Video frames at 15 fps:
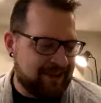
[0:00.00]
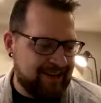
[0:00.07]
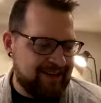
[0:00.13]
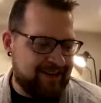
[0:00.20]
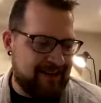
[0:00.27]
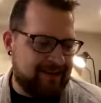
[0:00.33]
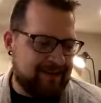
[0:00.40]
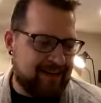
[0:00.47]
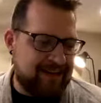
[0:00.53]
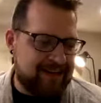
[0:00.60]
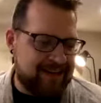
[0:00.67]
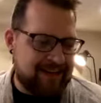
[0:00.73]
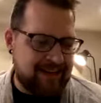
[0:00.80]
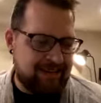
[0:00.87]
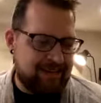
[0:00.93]
chapter
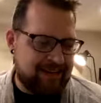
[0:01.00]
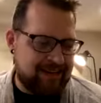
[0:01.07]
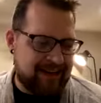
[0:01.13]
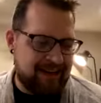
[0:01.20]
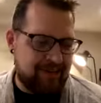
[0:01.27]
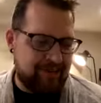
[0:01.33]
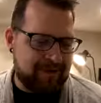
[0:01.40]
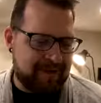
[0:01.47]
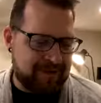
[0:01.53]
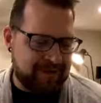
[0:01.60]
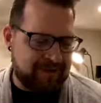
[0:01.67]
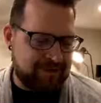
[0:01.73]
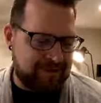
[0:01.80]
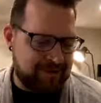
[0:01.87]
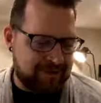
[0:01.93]
18, which we'll be getting
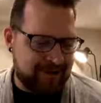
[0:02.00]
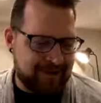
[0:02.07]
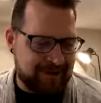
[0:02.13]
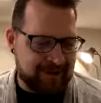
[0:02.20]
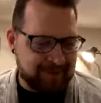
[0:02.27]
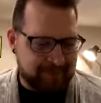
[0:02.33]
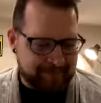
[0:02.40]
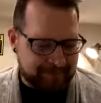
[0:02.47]
to tomorrow.